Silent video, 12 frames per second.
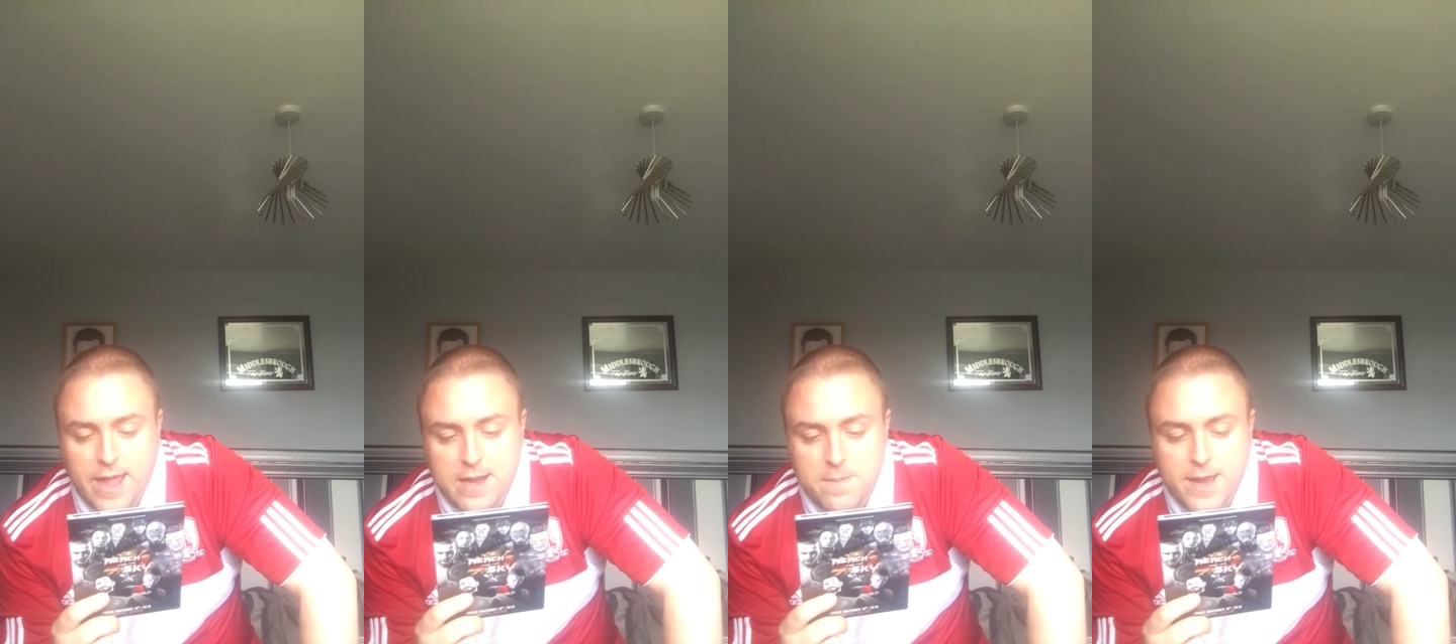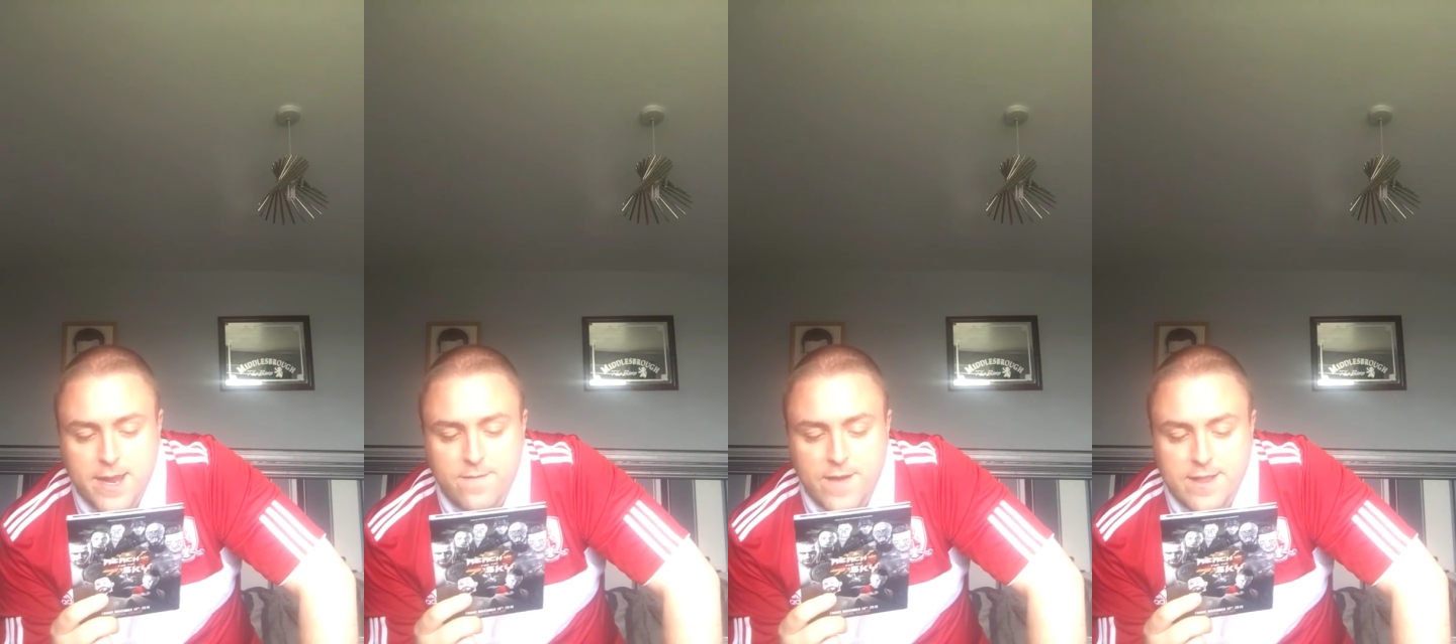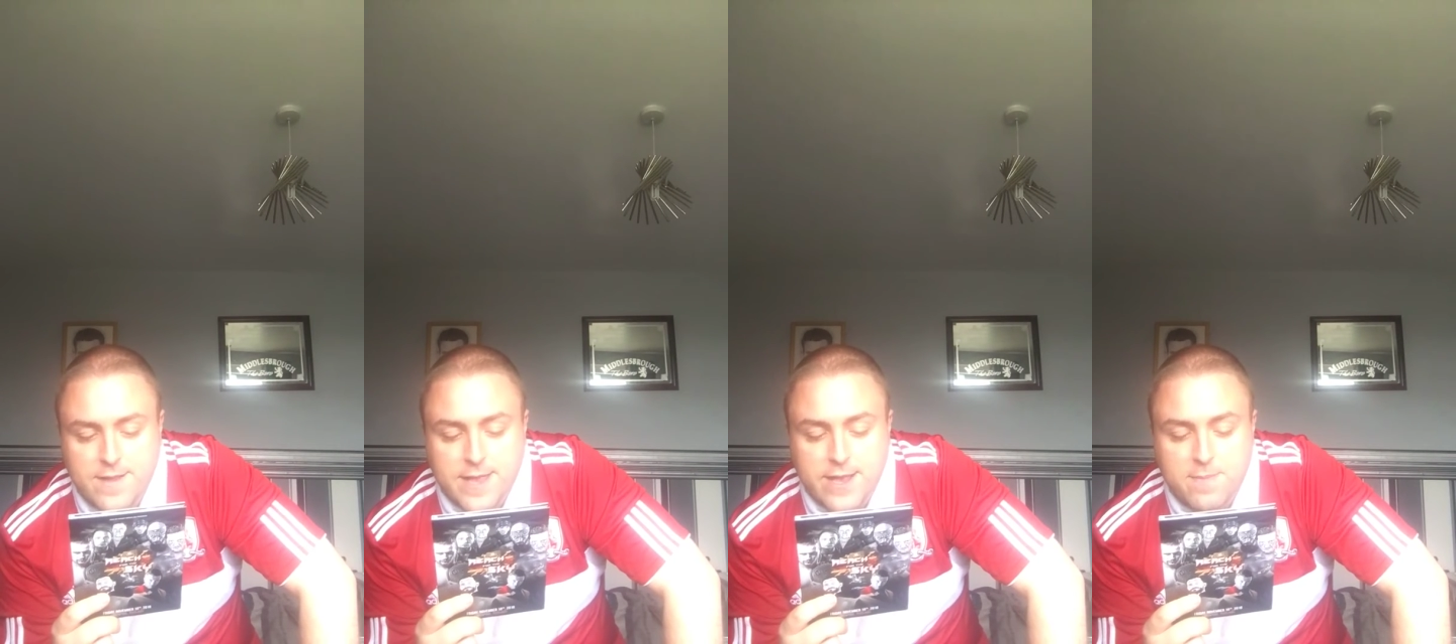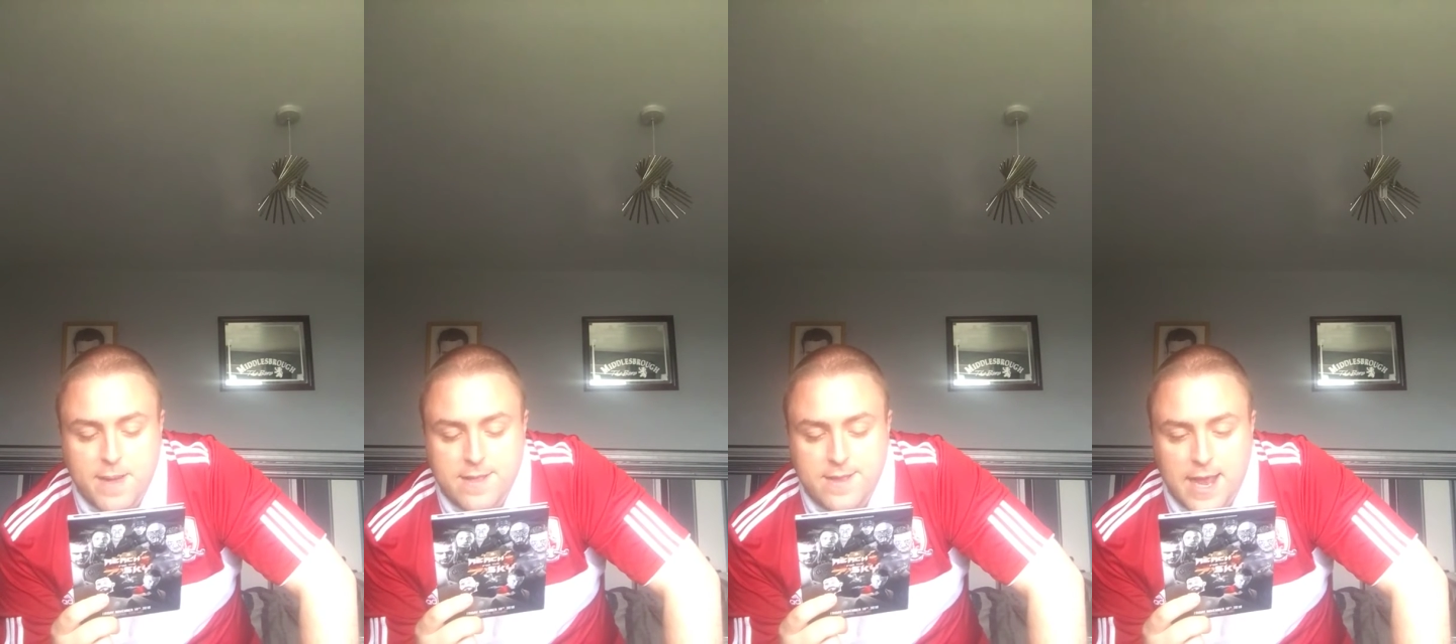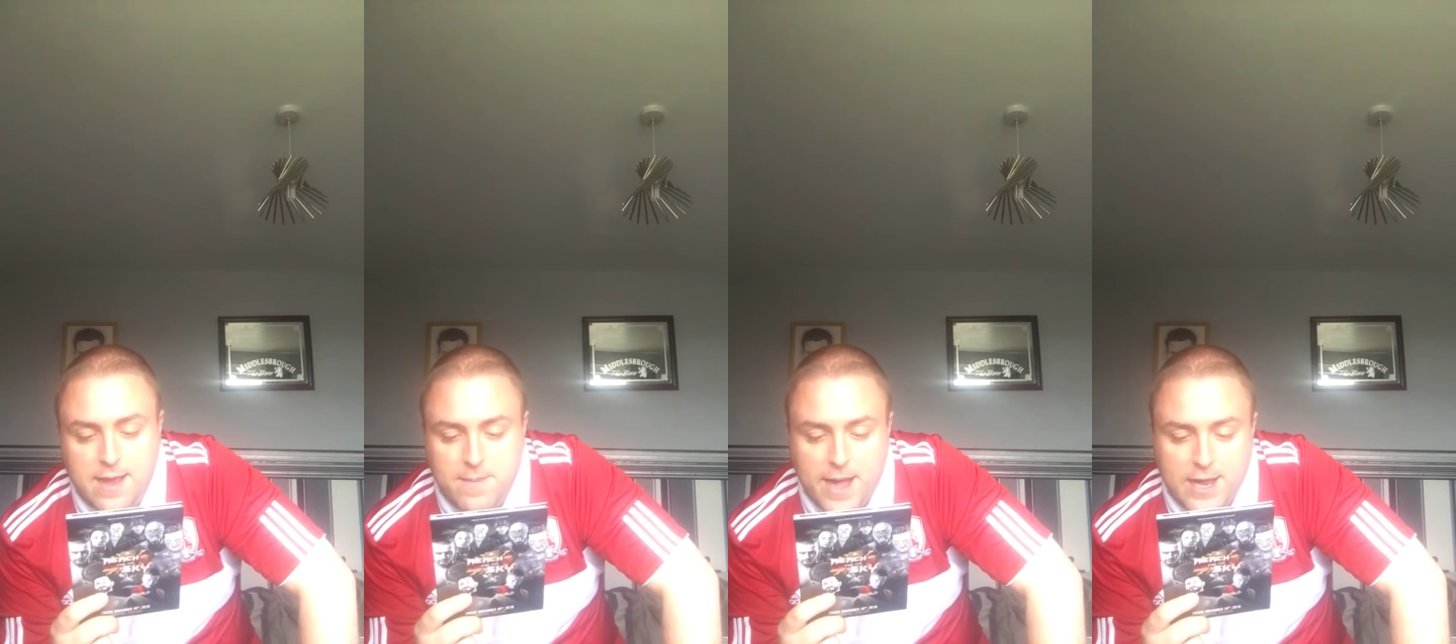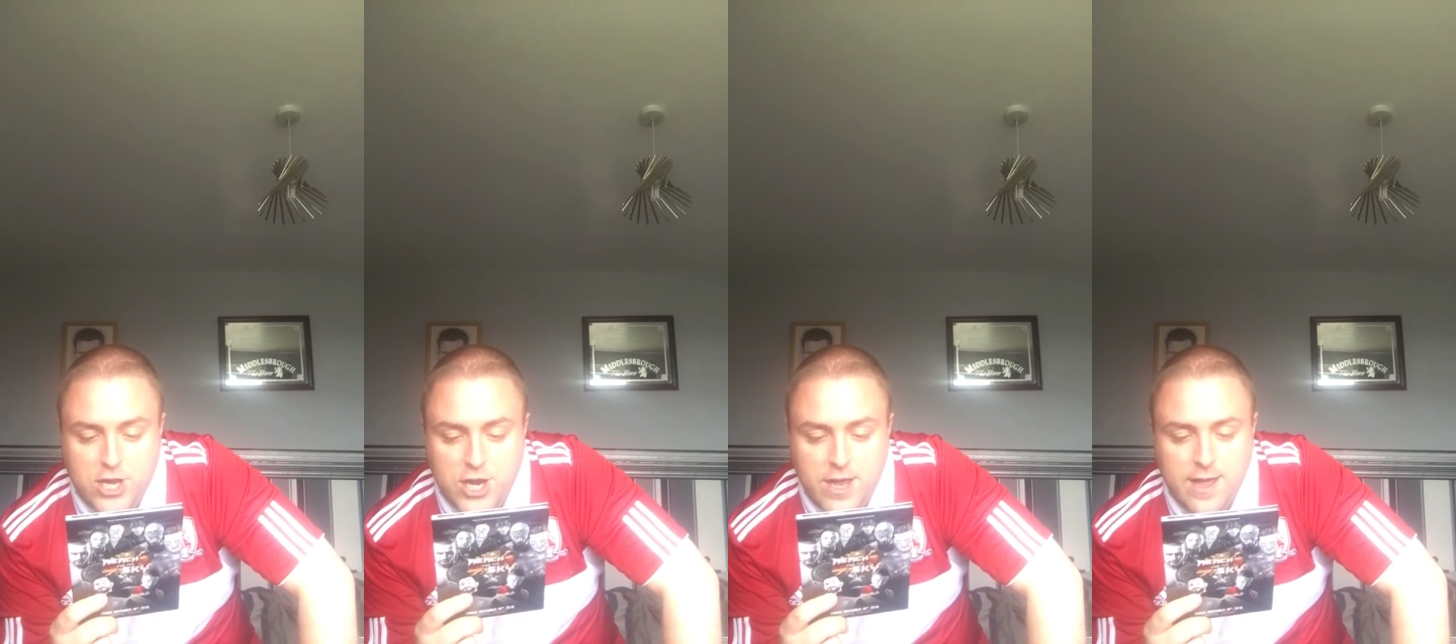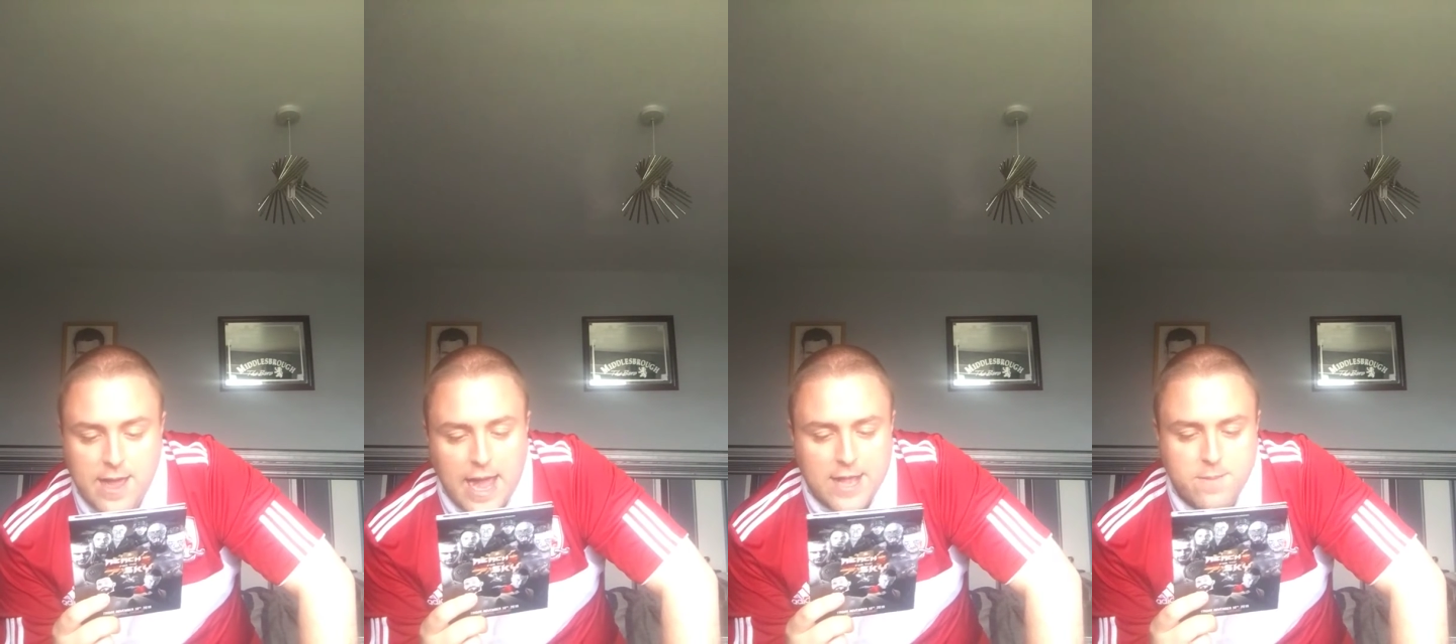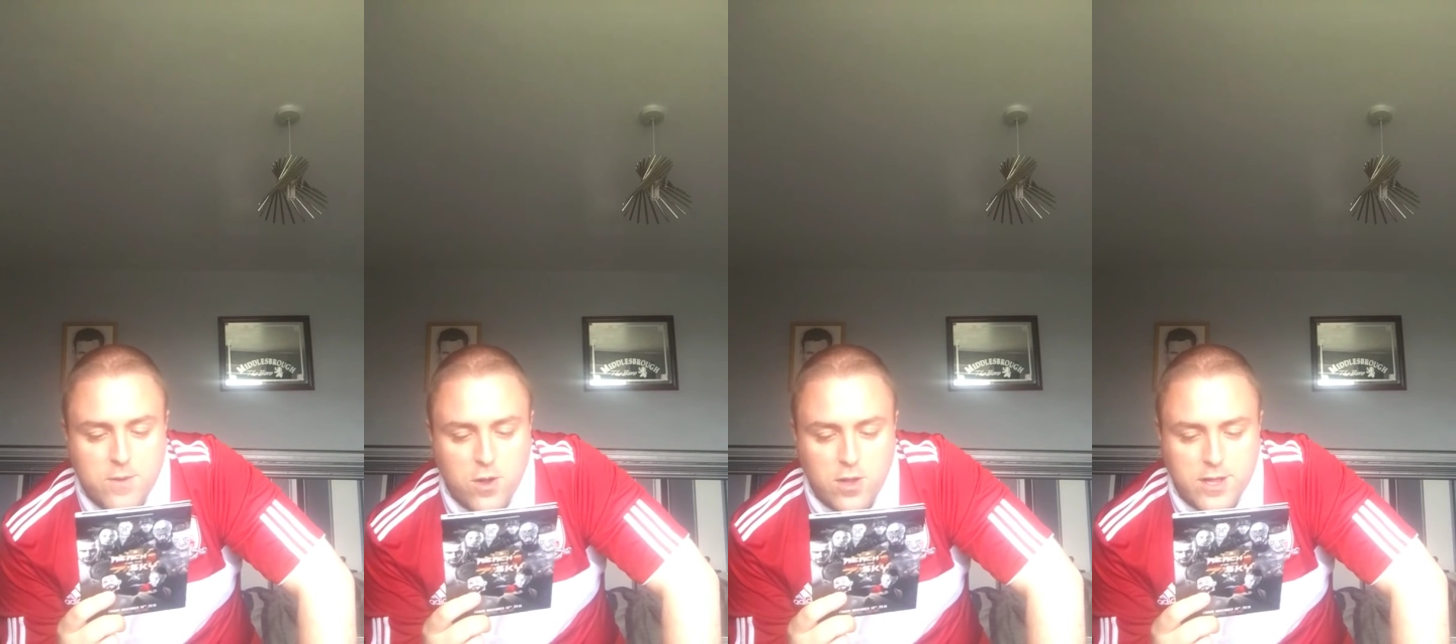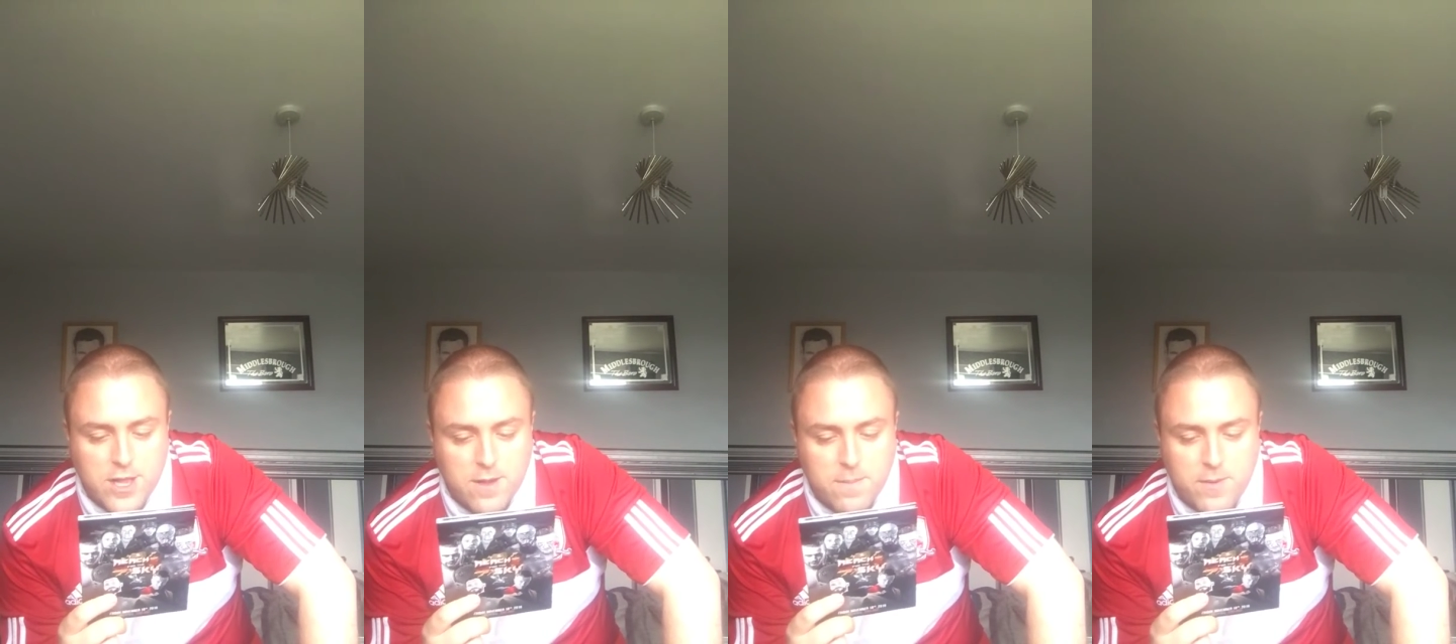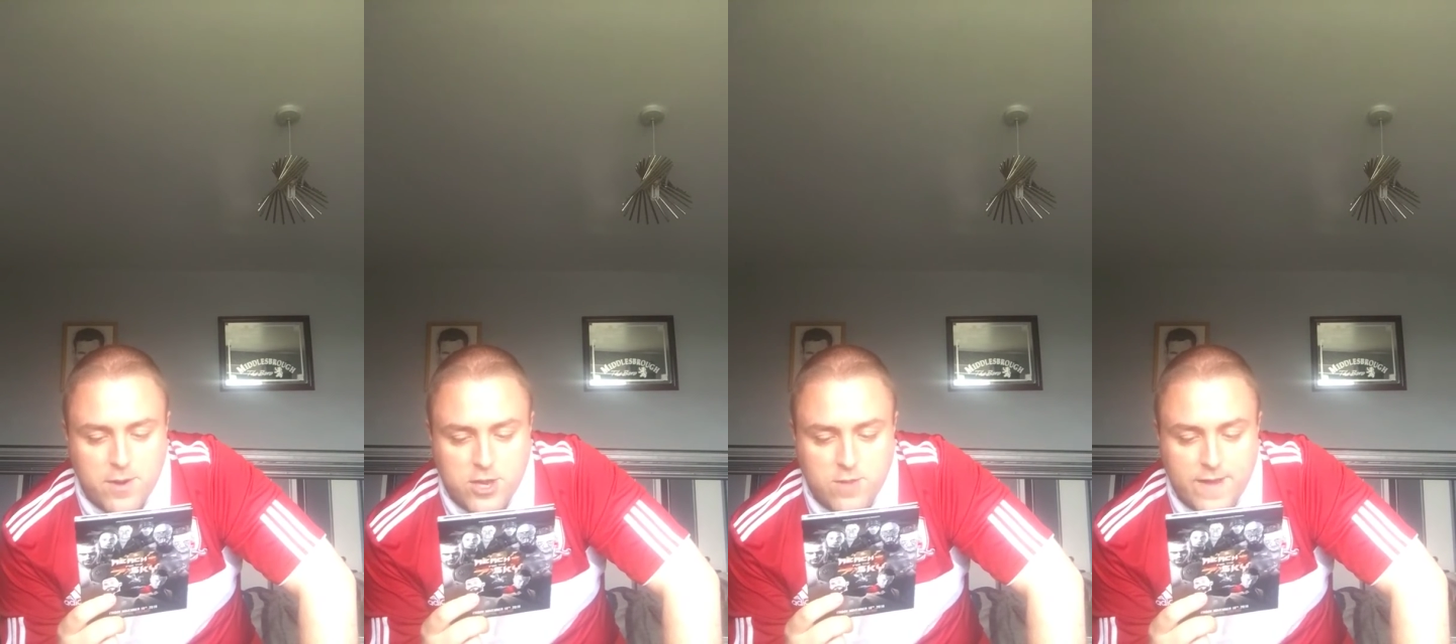And the main event, six-man tag match, Adam Cole and the Young Bucks